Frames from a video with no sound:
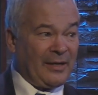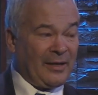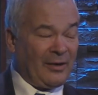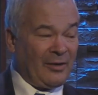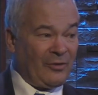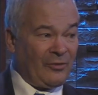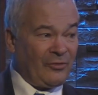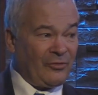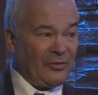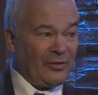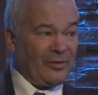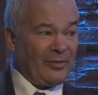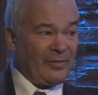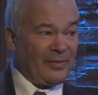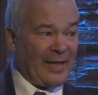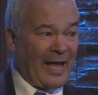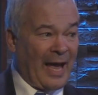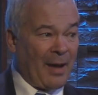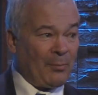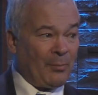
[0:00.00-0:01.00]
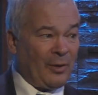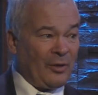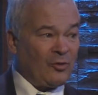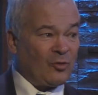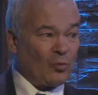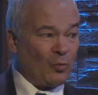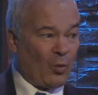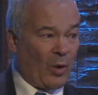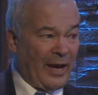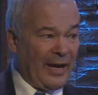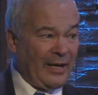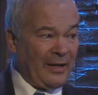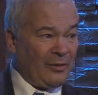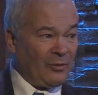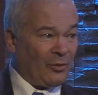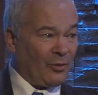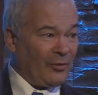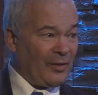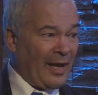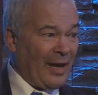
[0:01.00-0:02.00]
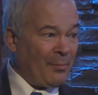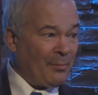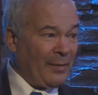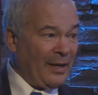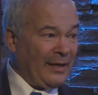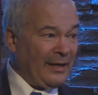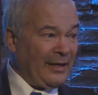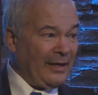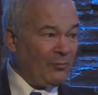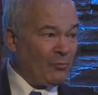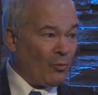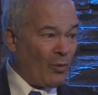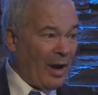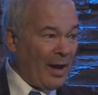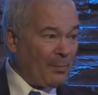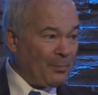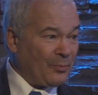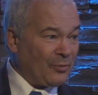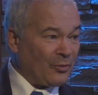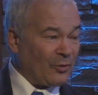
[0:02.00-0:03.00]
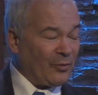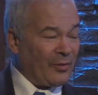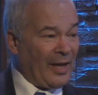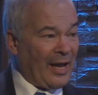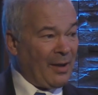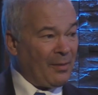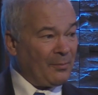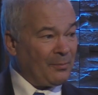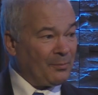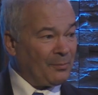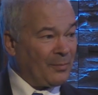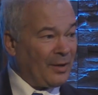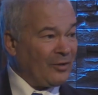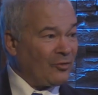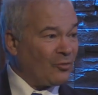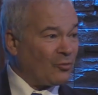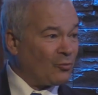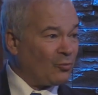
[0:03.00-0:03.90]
because that much weight or that many reps or that much